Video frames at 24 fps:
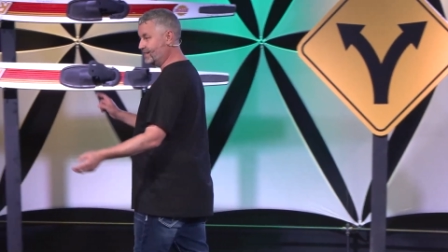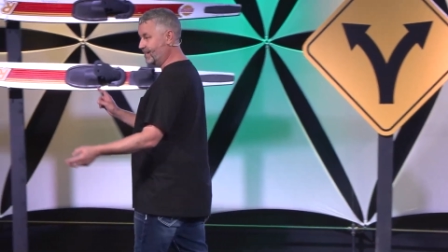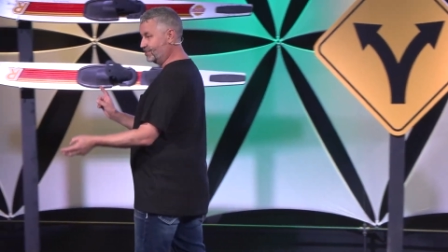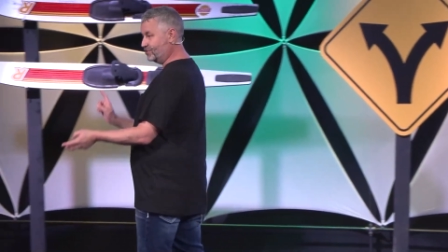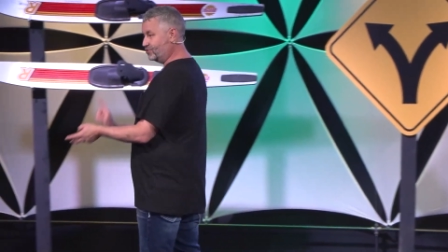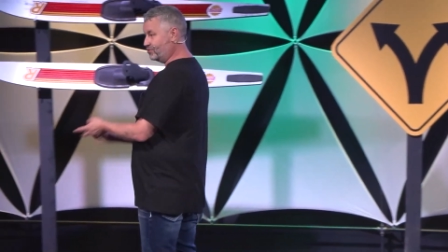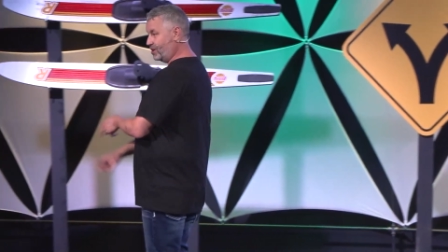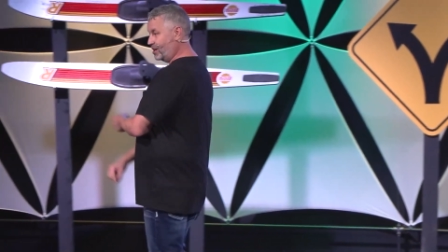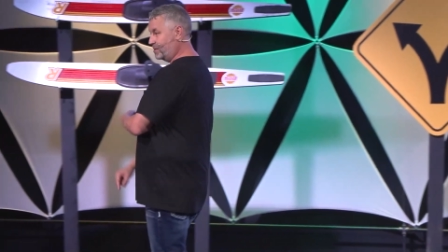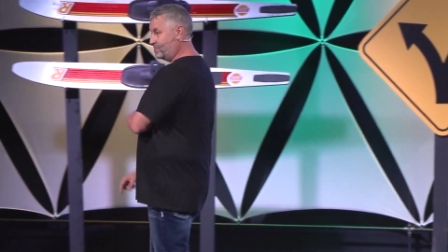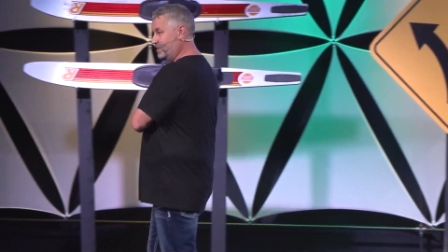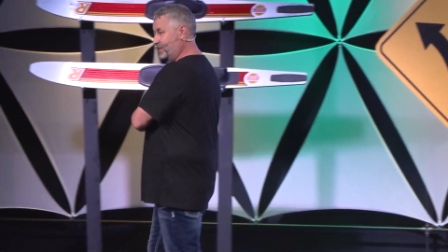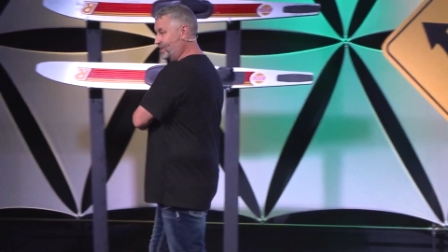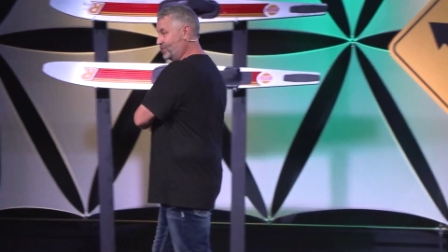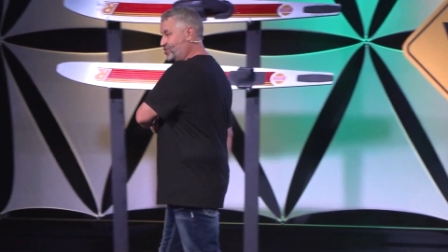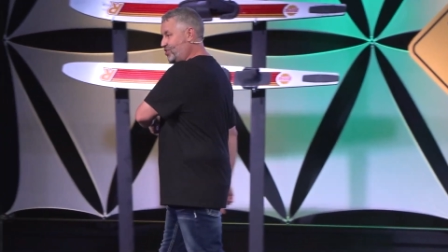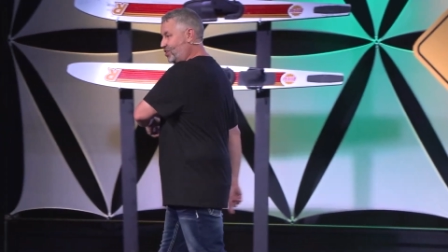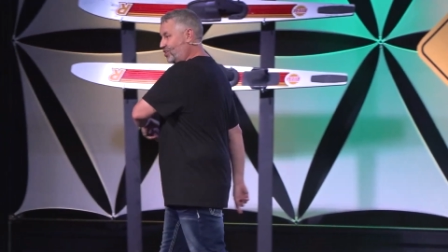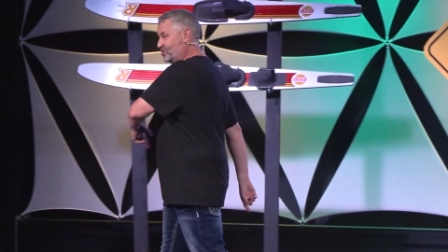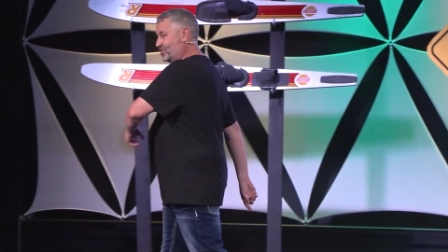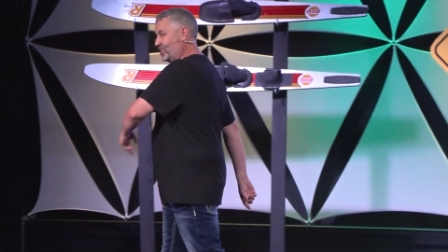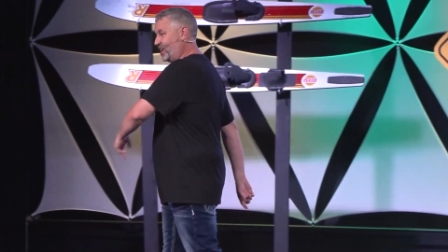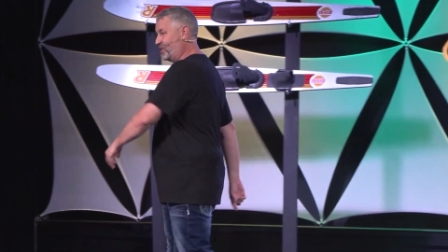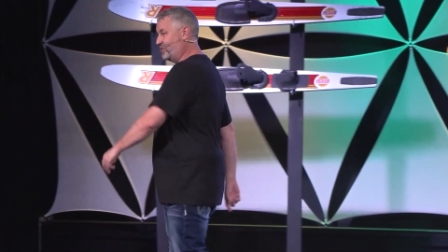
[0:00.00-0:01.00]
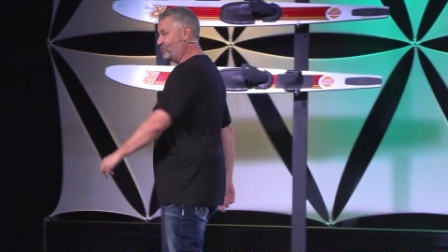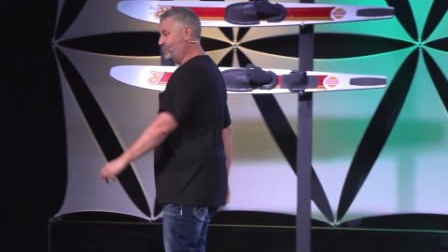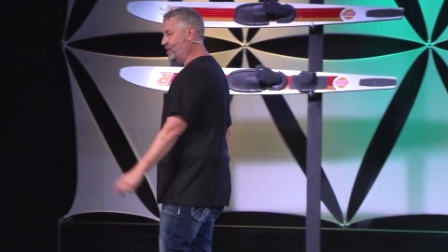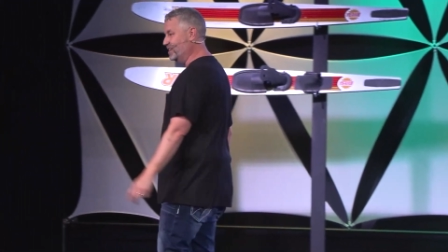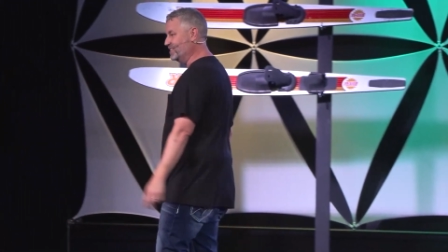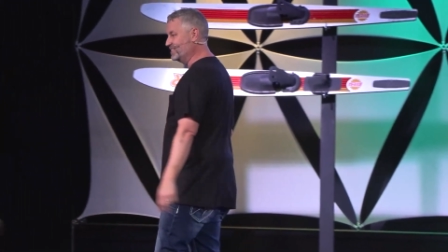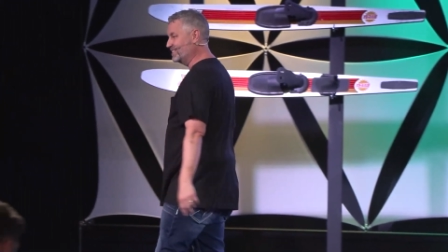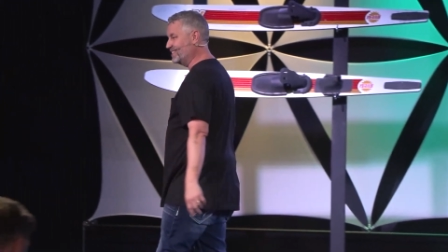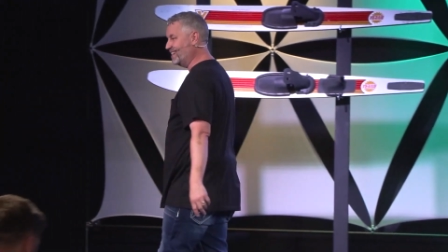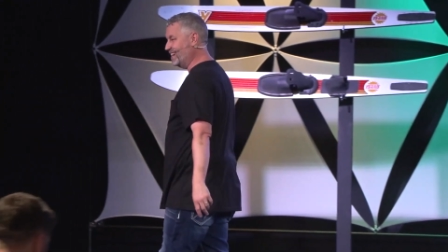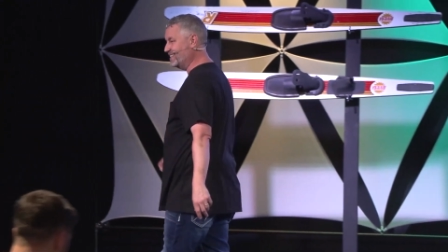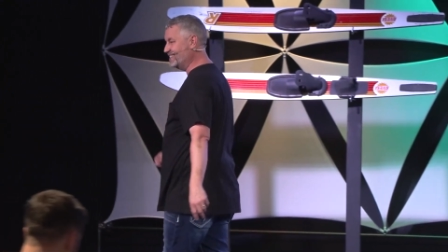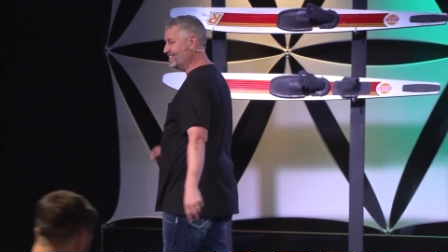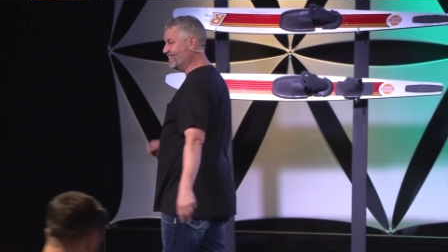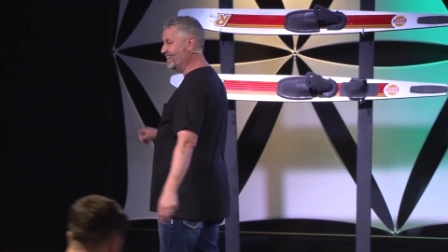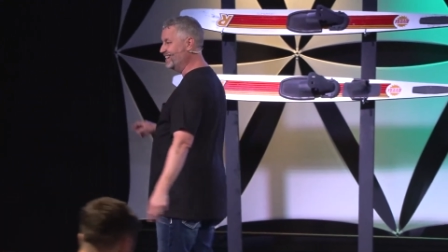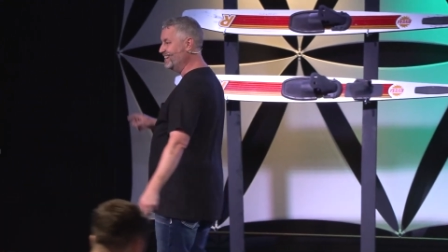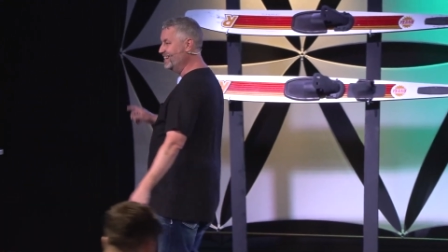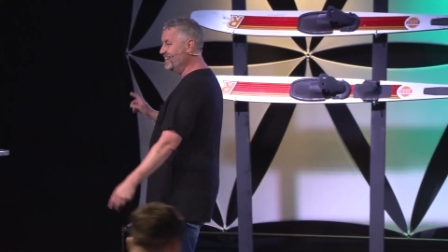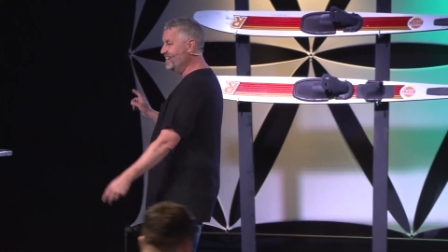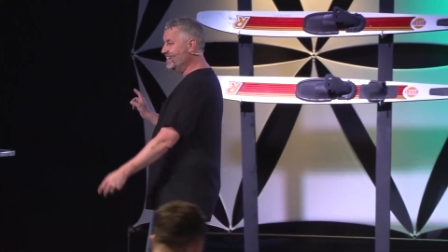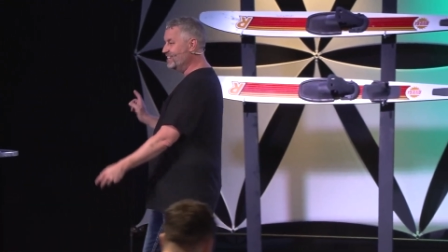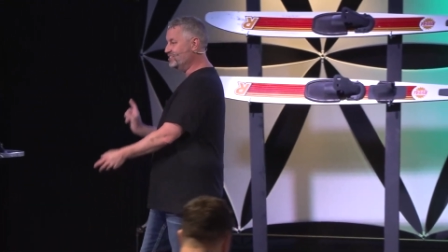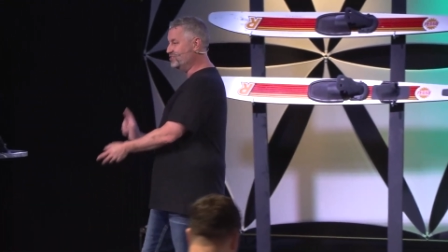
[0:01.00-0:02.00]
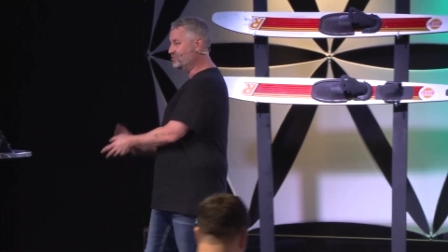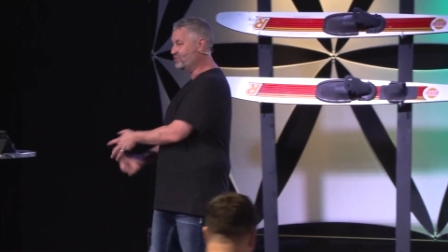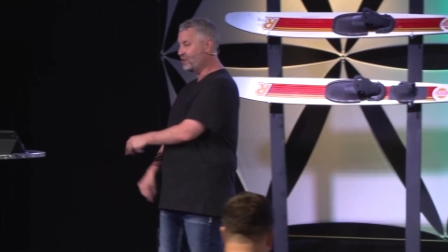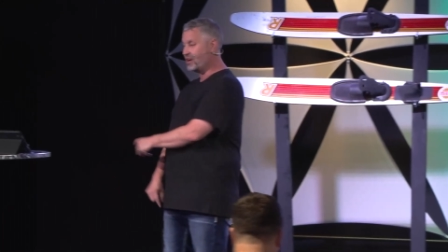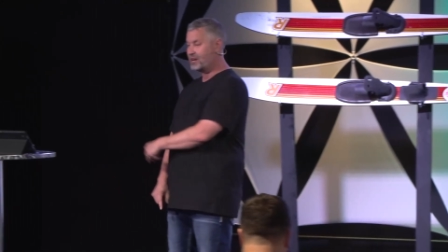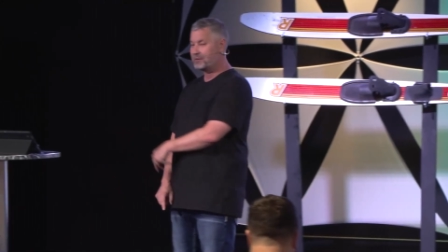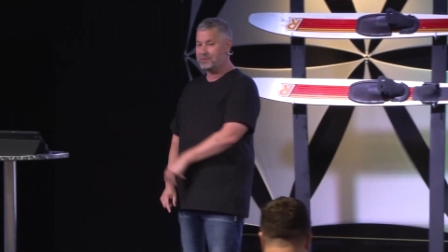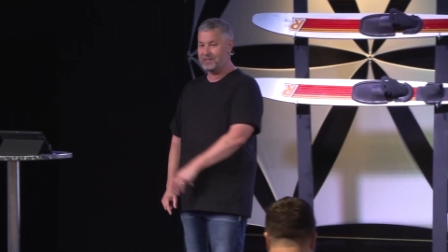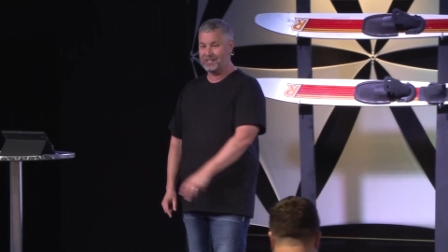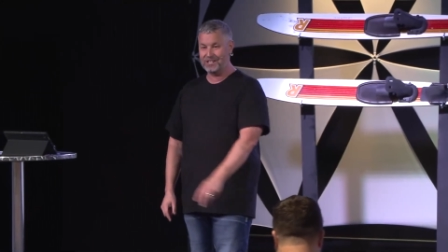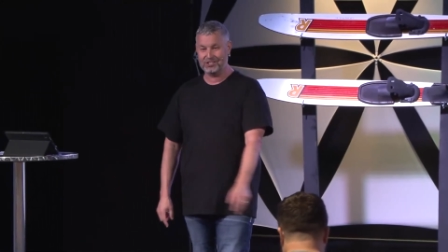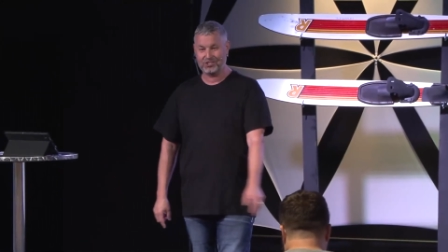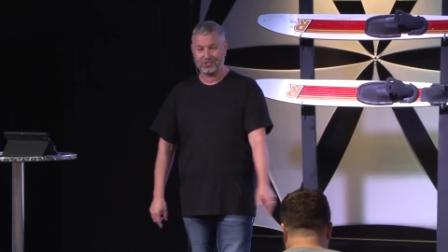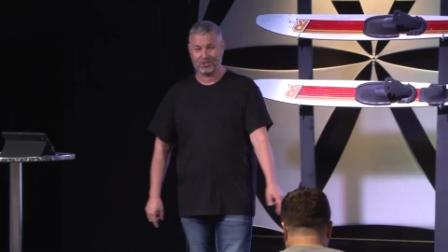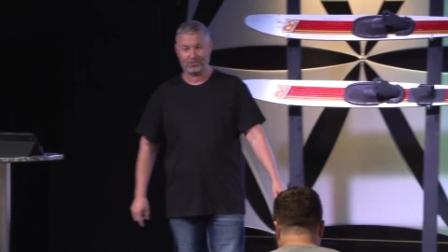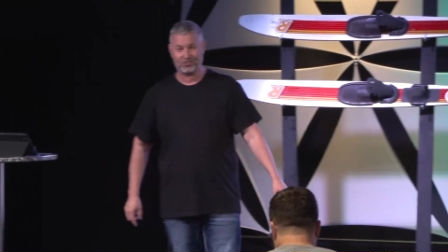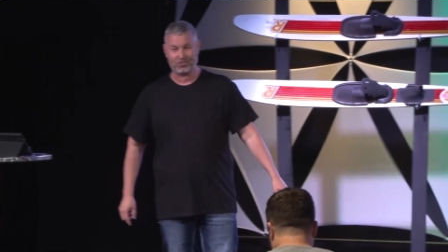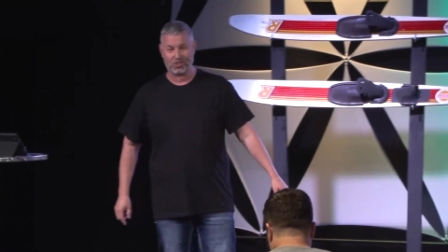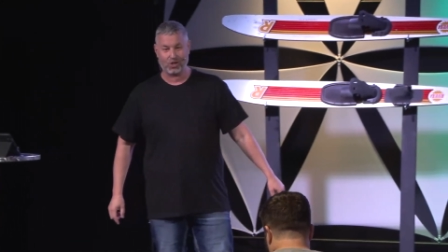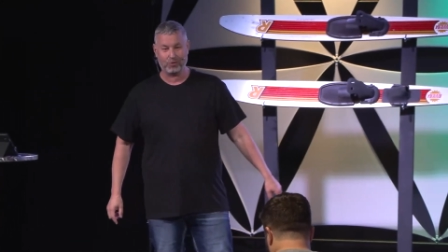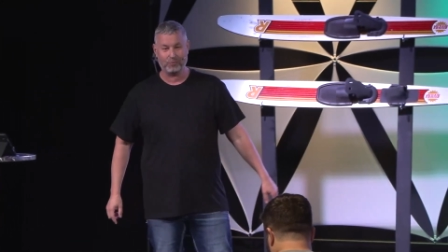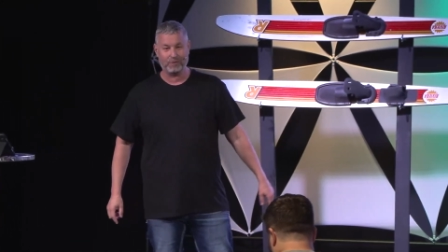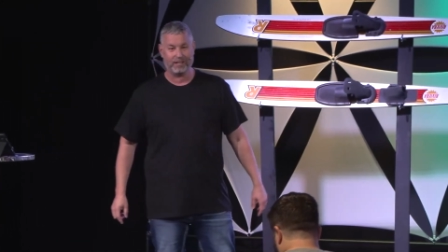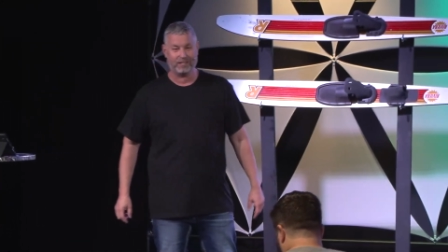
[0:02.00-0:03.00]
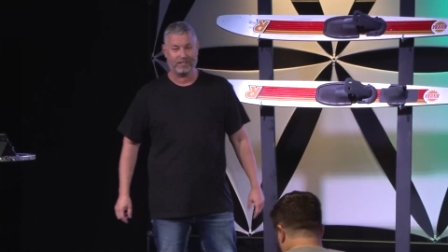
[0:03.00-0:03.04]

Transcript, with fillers: They drugged me to church on Wednesday. They drugged me to church all